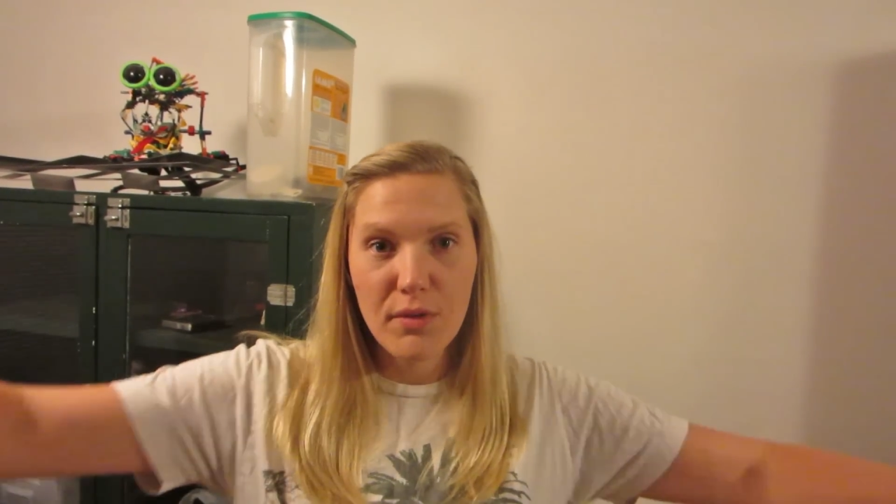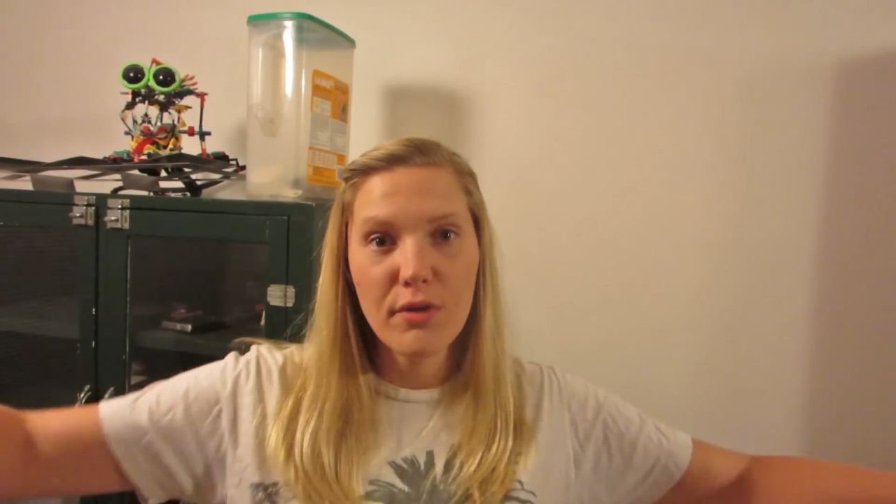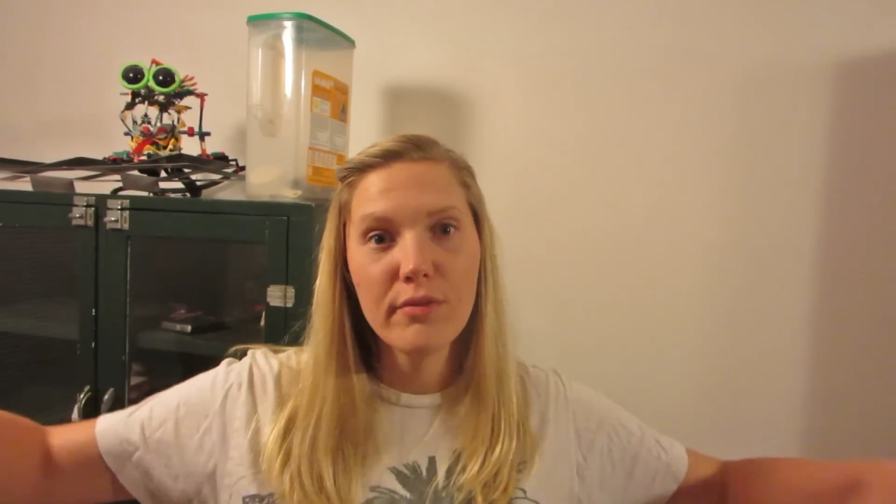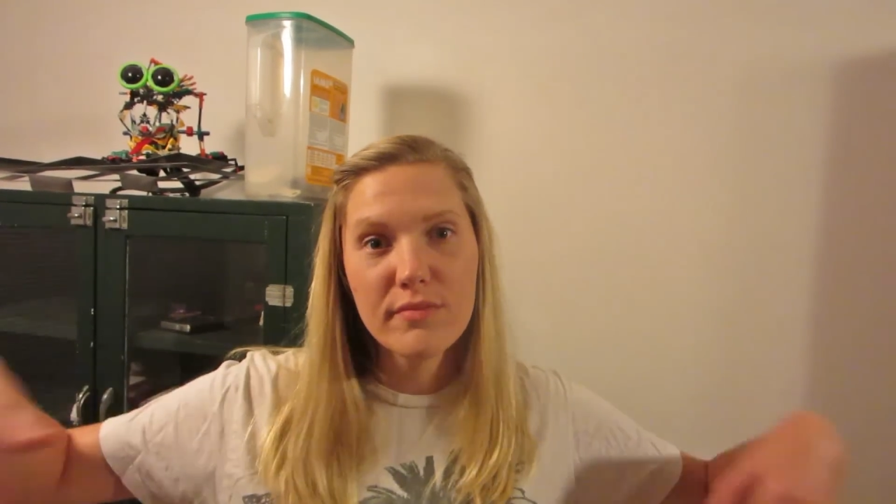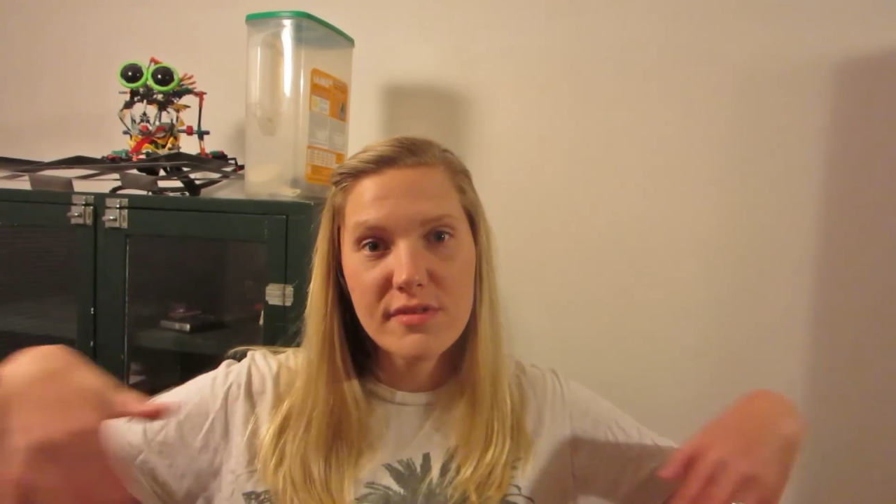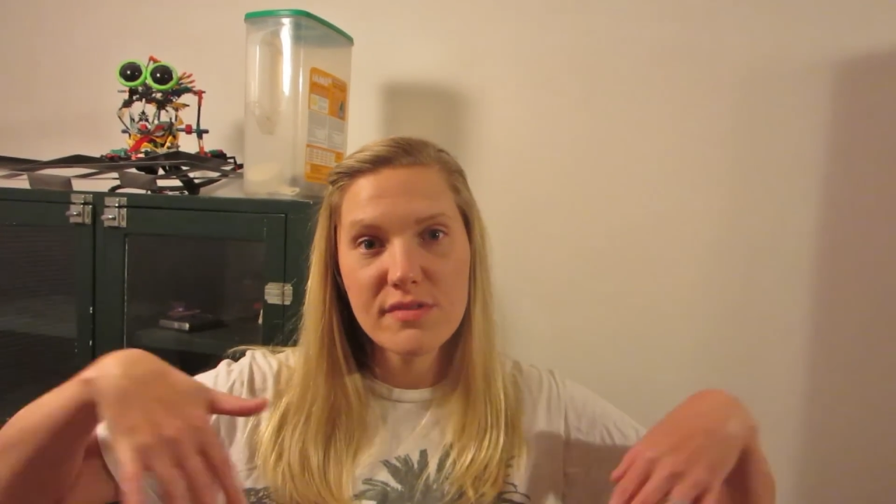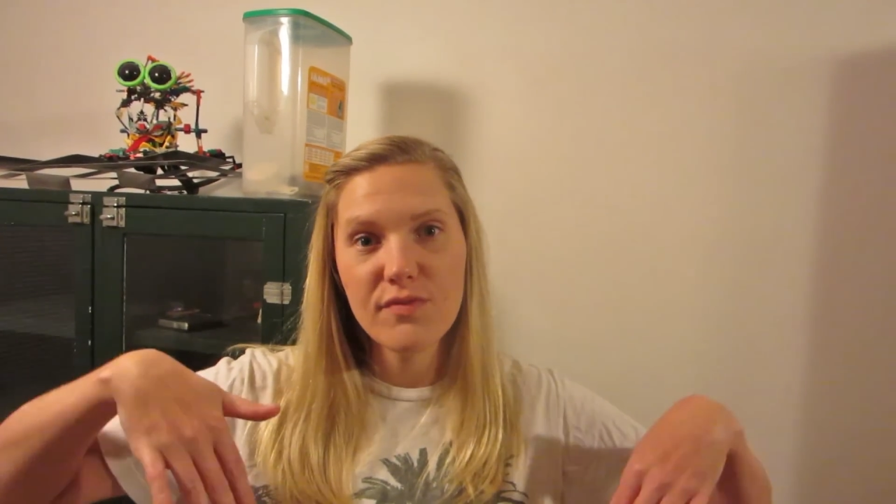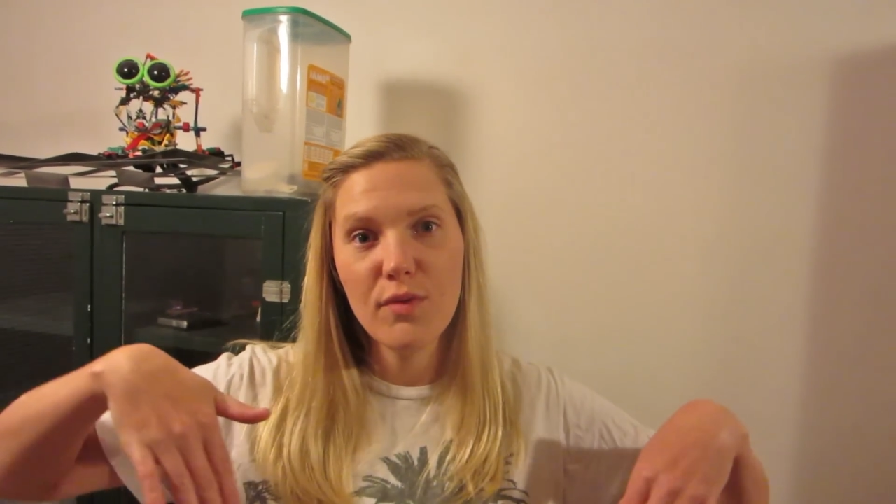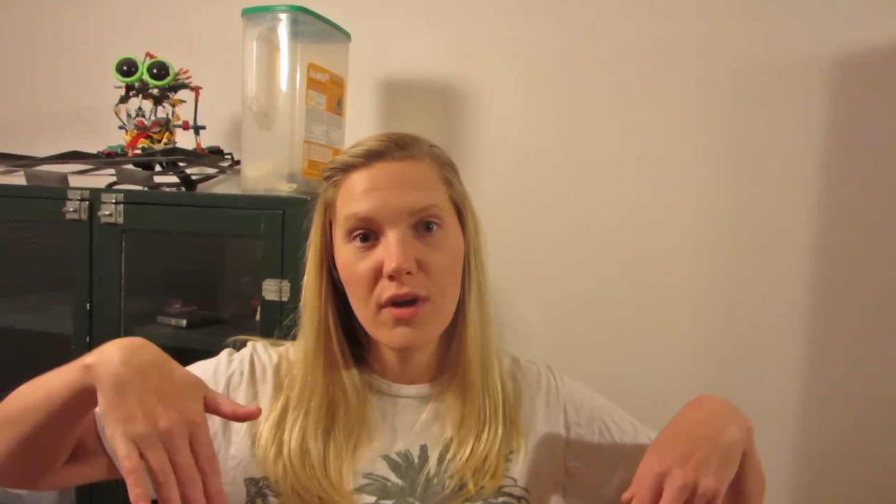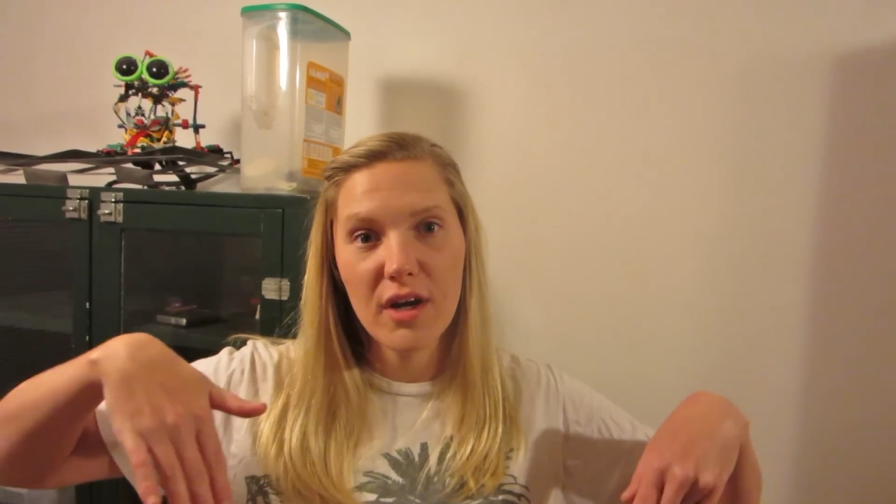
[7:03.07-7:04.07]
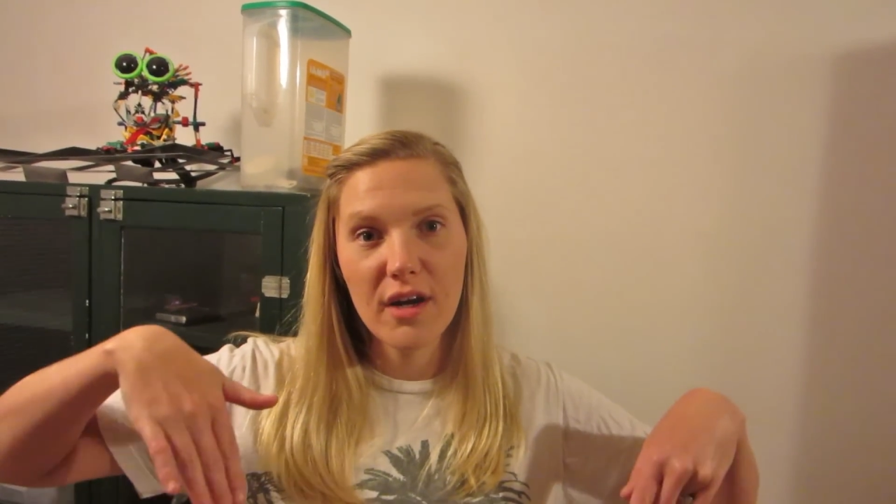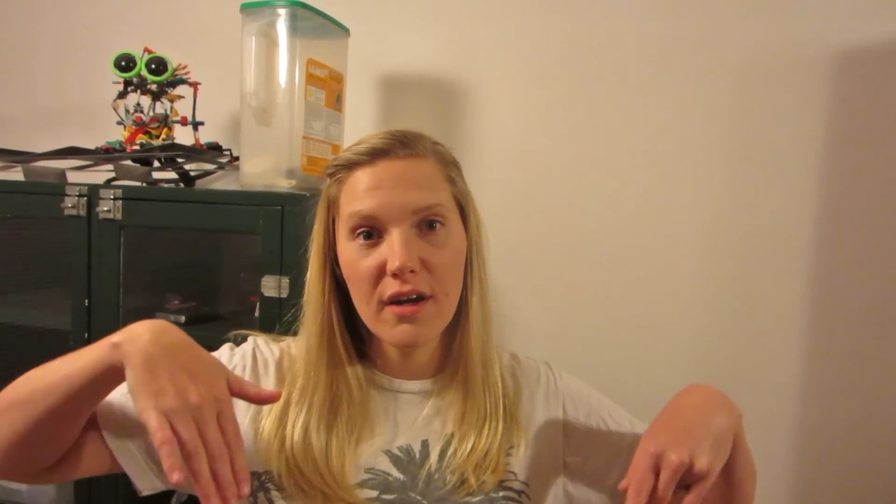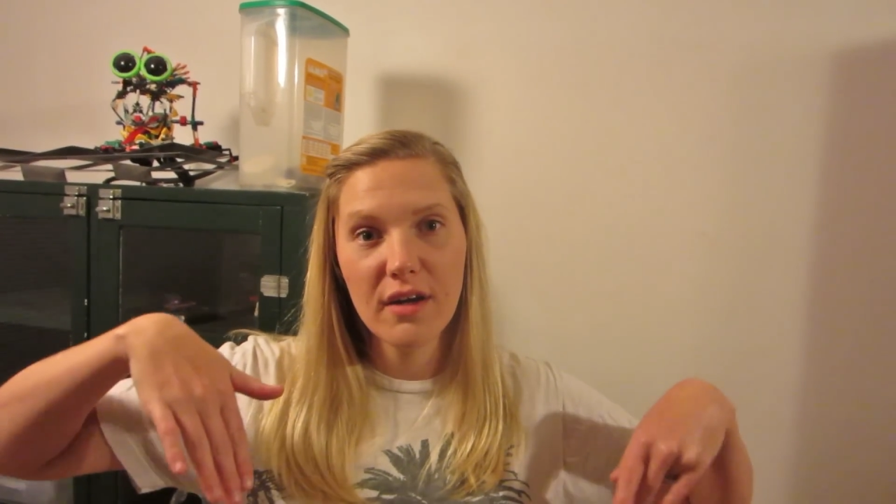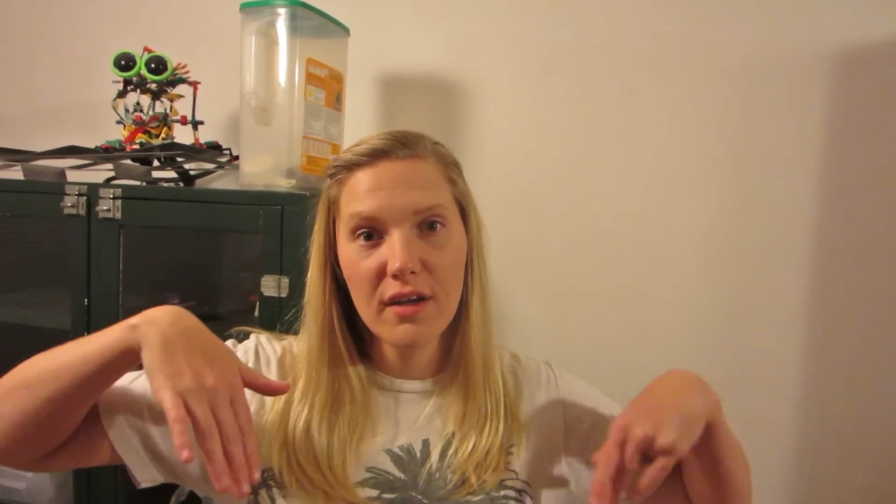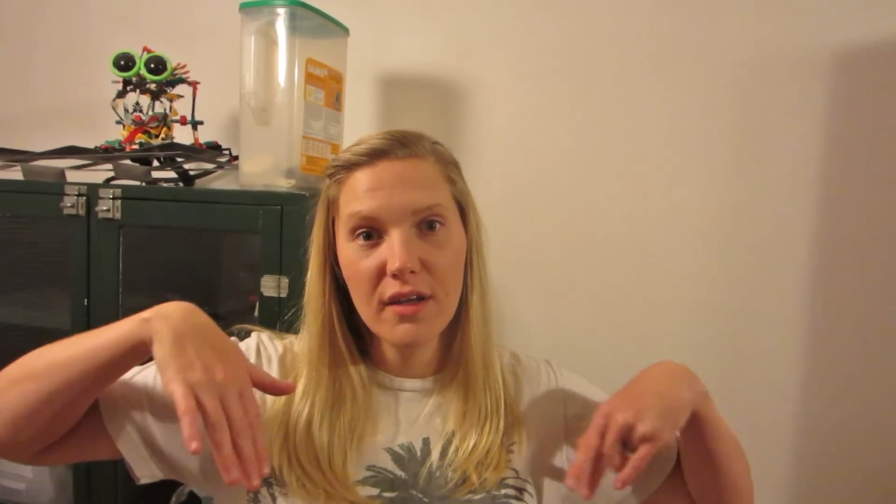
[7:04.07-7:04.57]
rooms
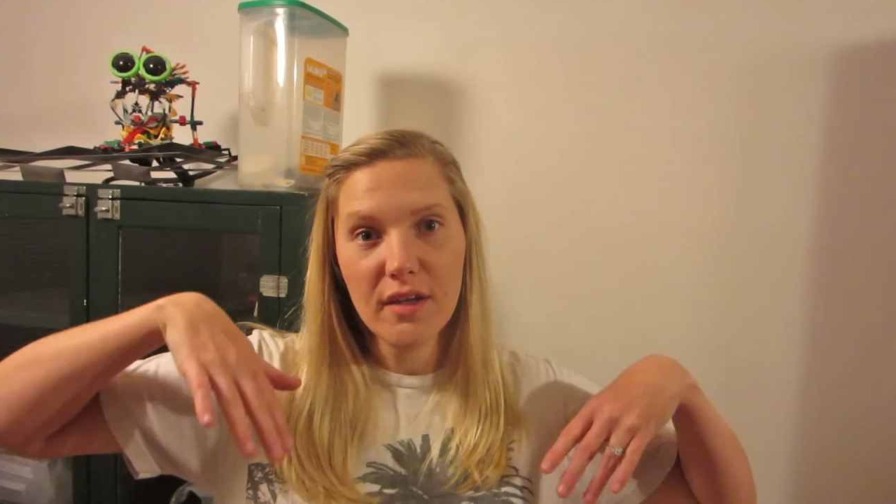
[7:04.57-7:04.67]
for